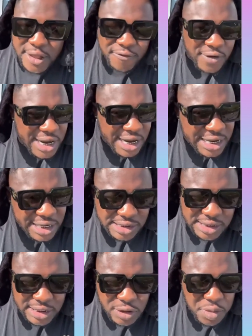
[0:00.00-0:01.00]
Fada
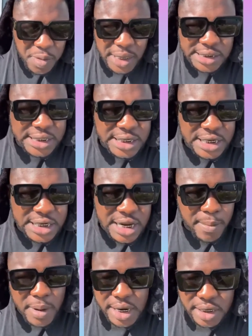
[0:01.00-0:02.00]
Dickson, you be my senior
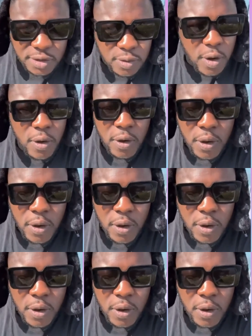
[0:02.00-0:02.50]
man as well.